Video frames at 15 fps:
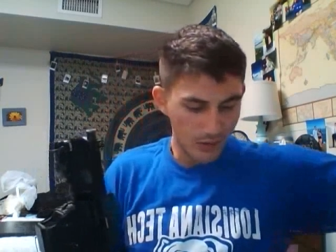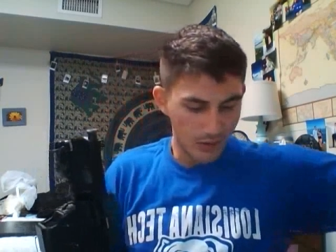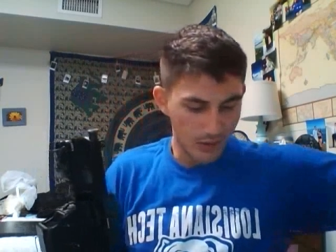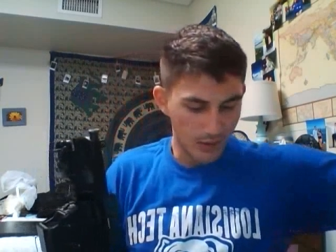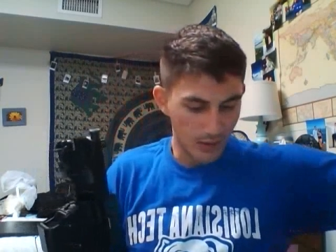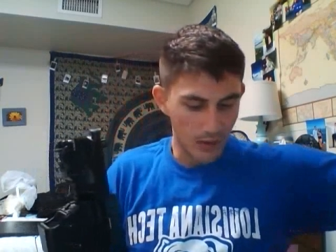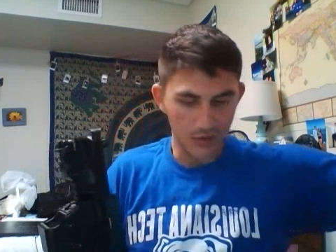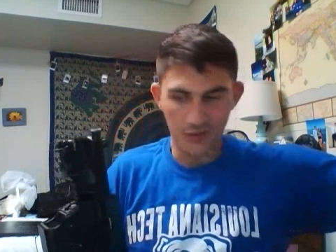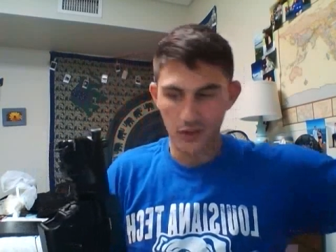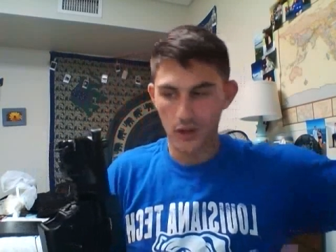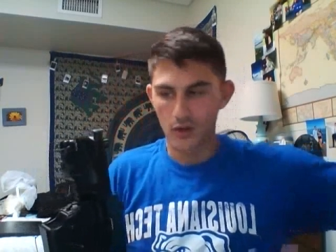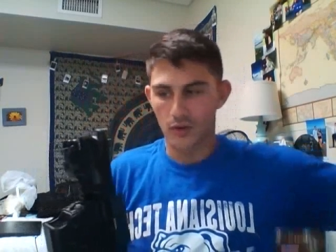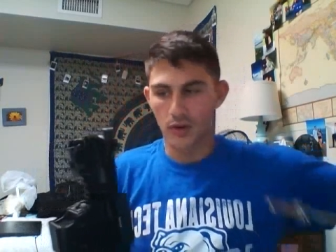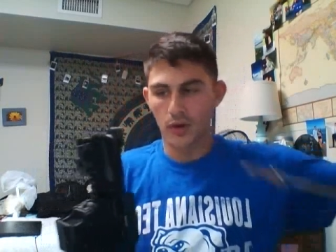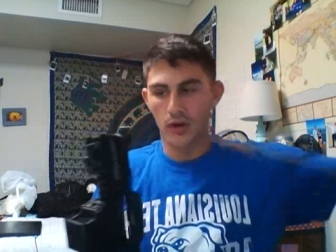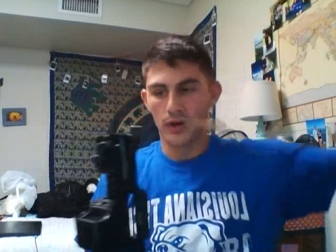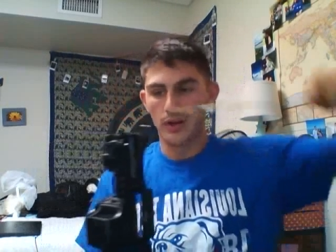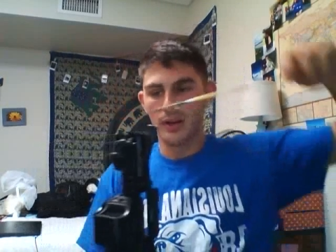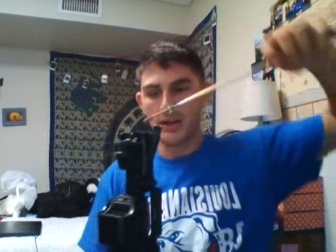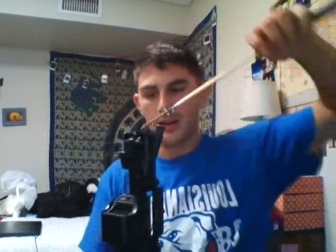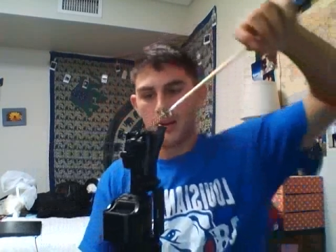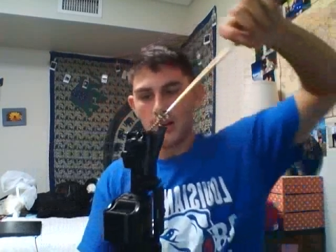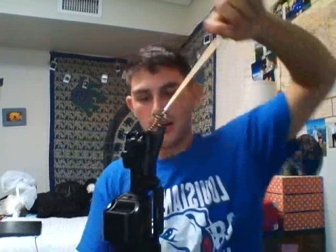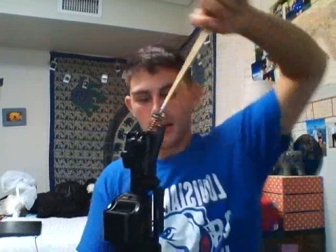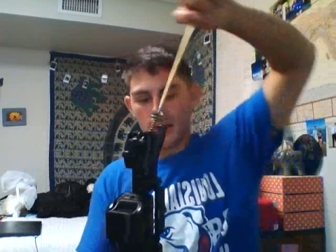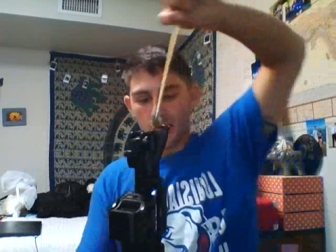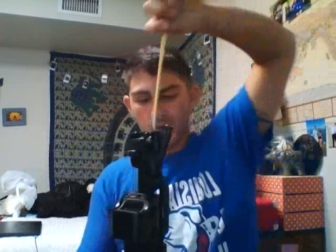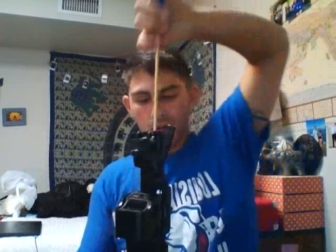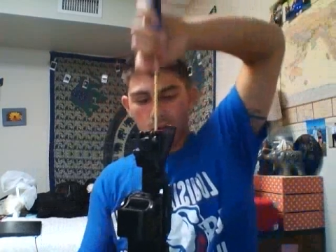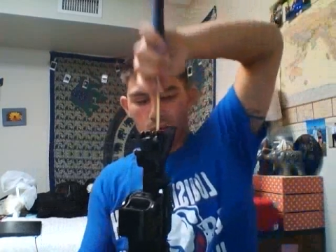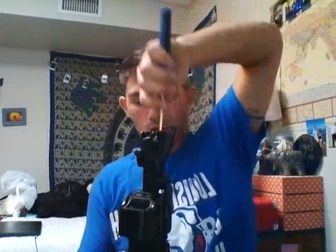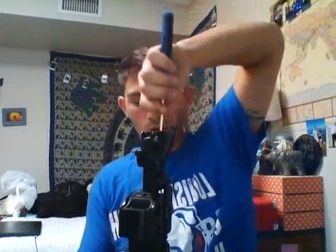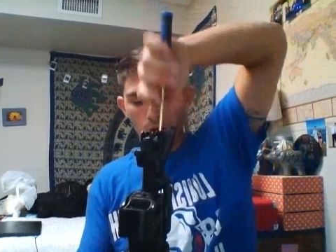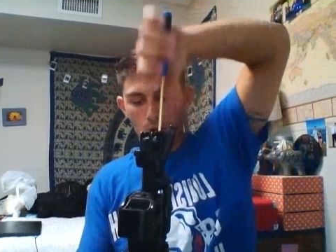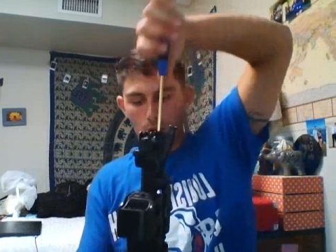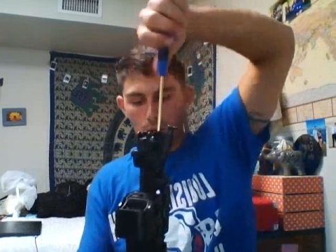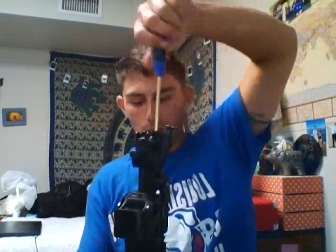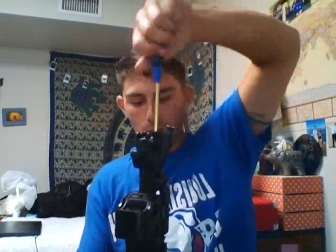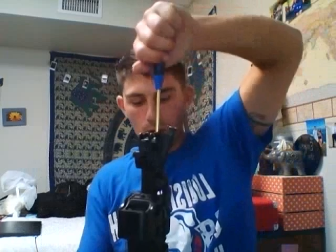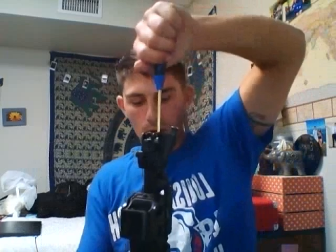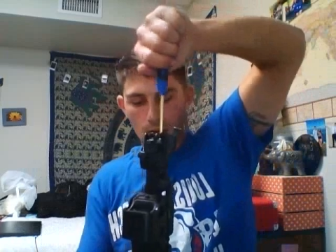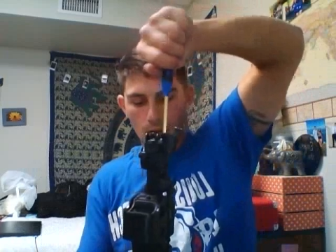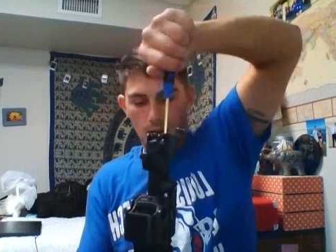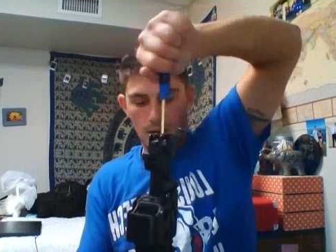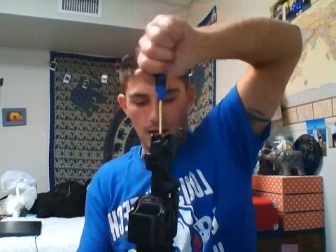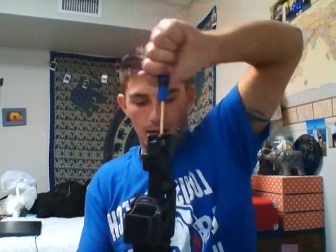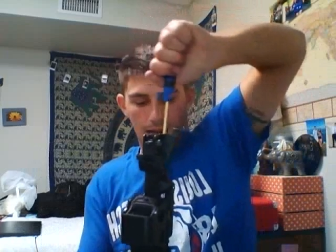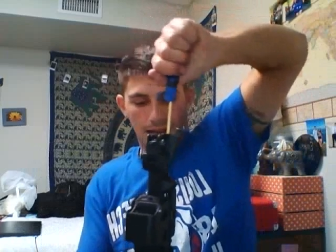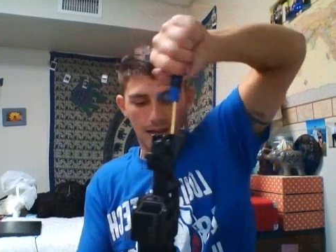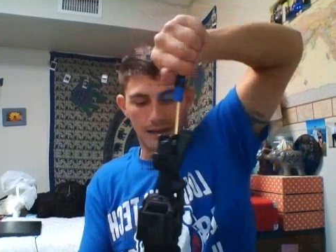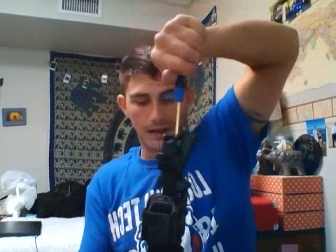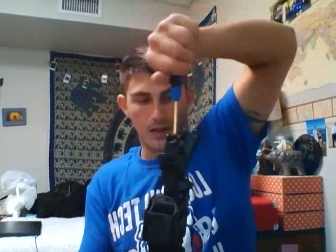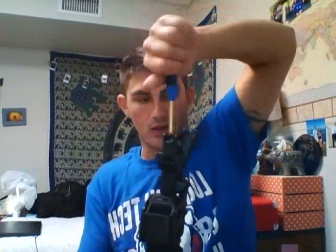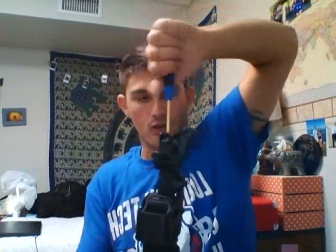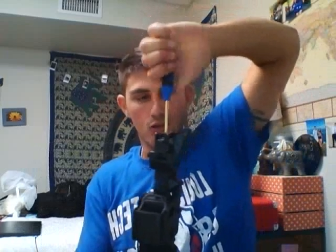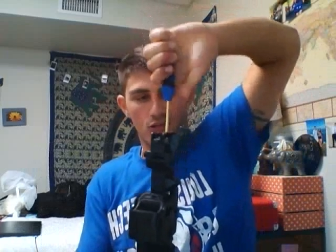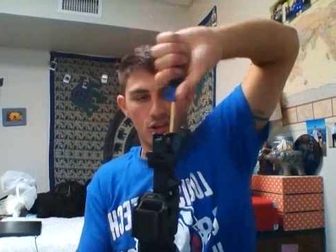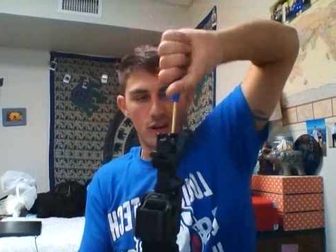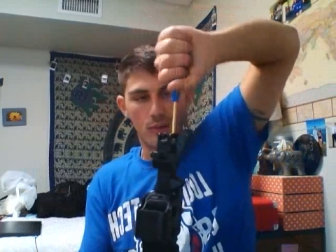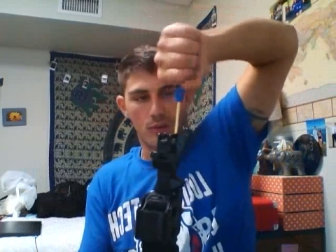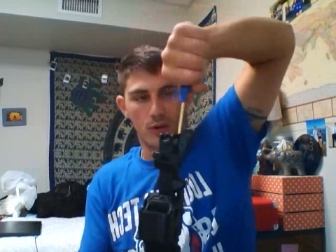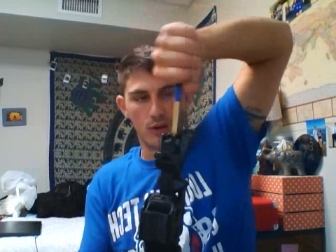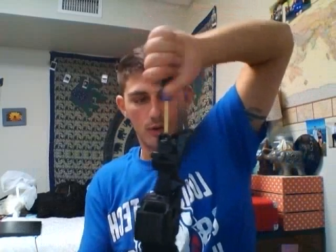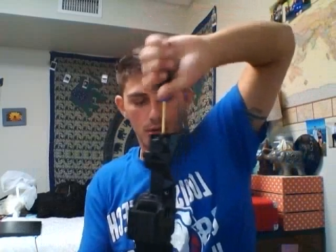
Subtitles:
get a little solvent on it, and then you can go and clean your chamber.